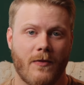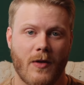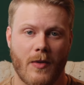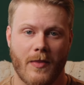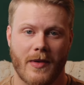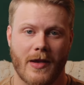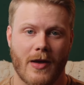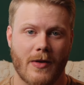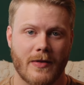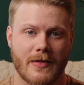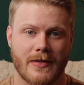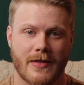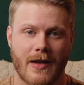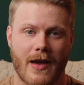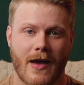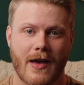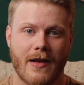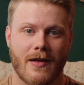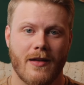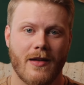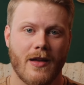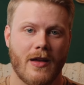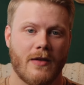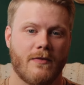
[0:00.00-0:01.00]
filming
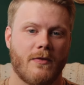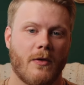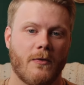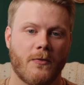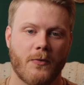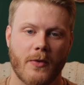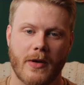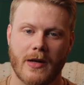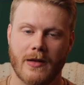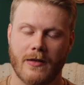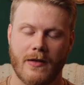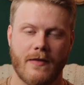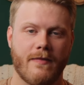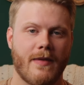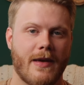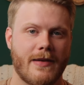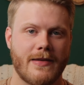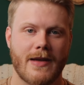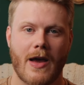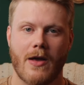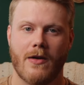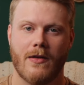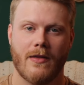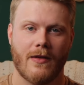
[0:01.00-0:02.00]
outside, feel free to leave
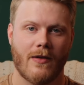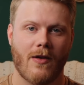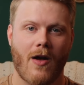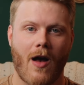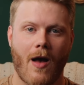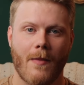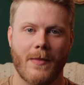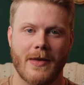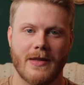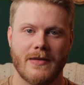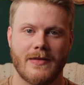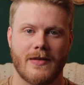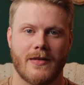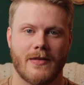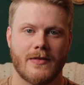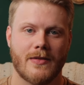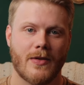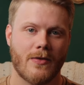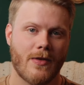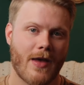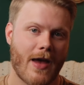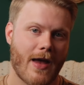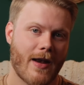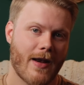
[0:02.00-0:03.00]
that down in the comments
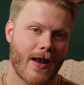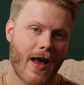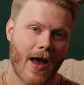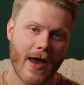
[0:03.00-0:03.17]
so that